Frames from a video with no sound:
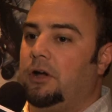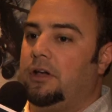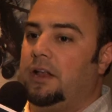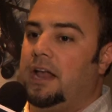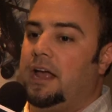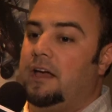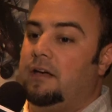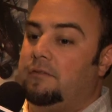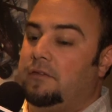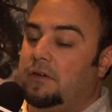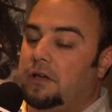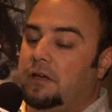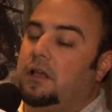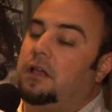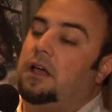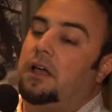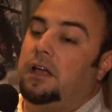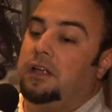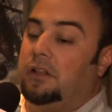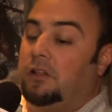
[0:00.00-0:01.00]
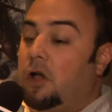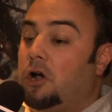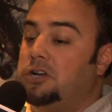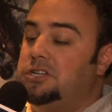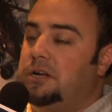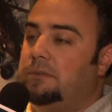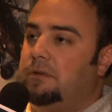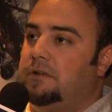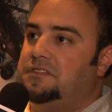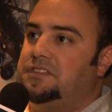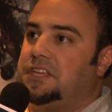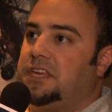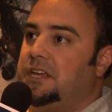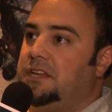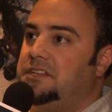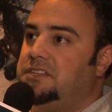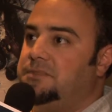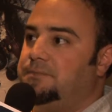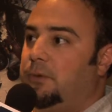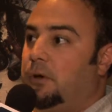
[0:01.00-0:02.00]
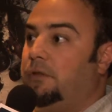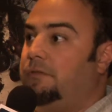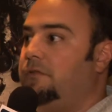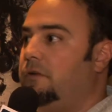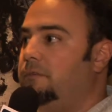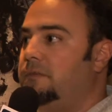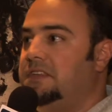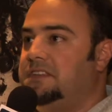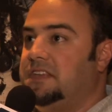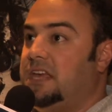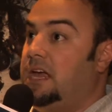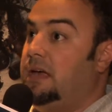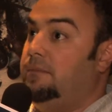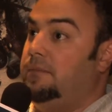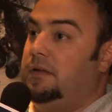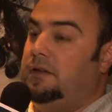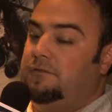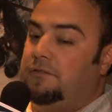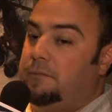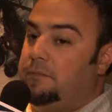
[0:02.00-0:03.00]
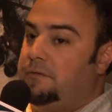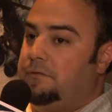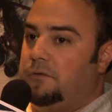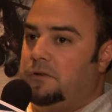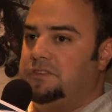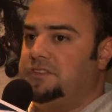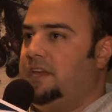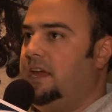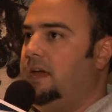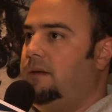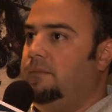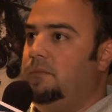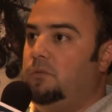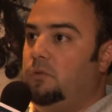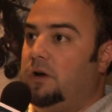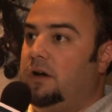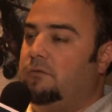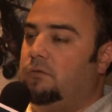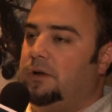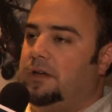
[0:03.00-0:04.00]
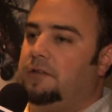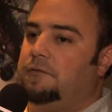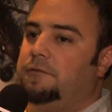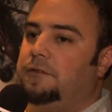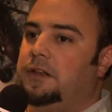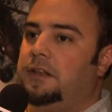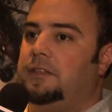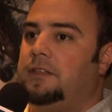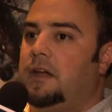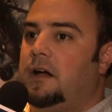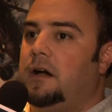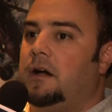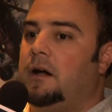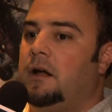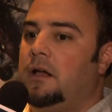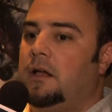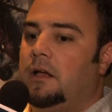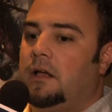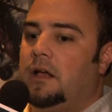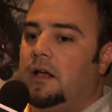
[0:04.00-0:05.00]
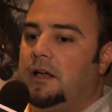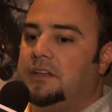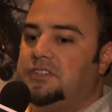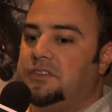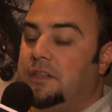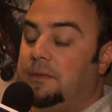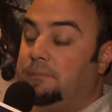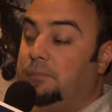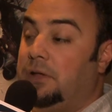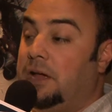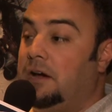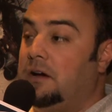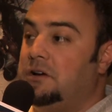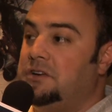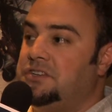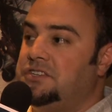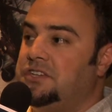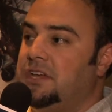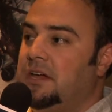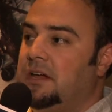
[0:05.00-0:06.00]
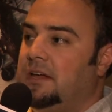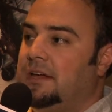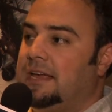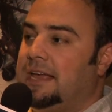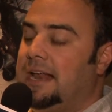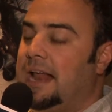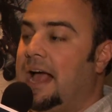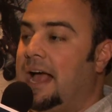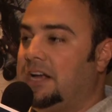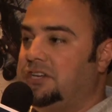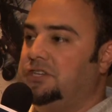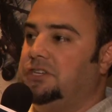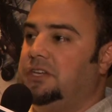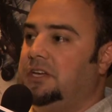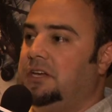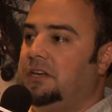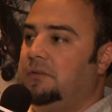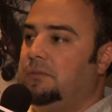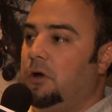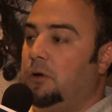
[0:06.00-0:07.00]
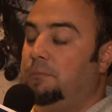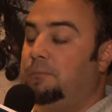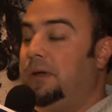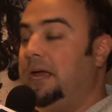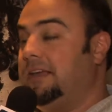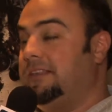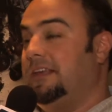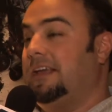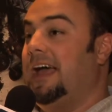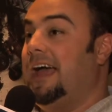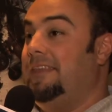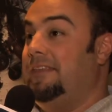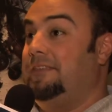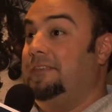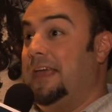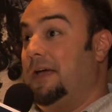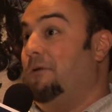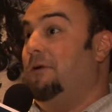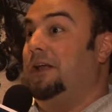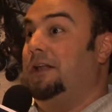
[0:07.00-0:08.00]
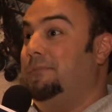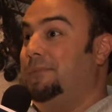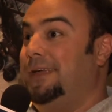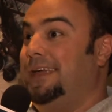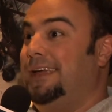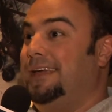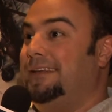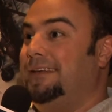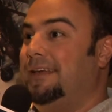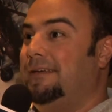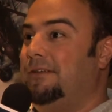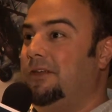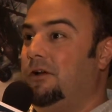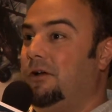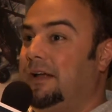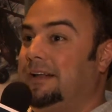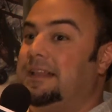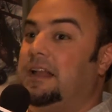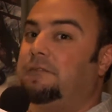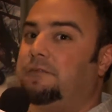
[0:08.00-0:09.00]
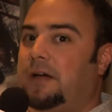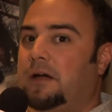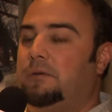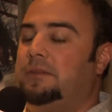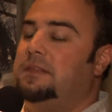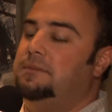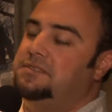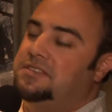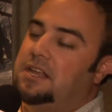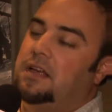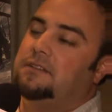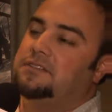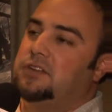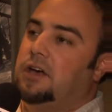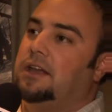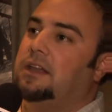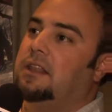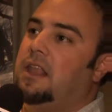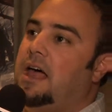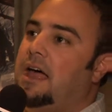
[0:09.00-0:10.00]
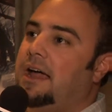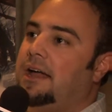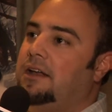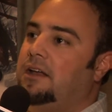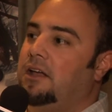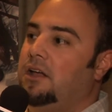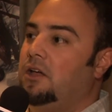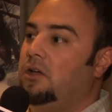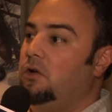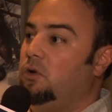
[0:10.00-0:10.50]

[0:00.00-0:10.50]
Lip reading: we are going to have a large number of skins, both from this game and from the first game, and whatever we can fit in there, so that players can actually, pick the guy that they want to be and identify with themselves online,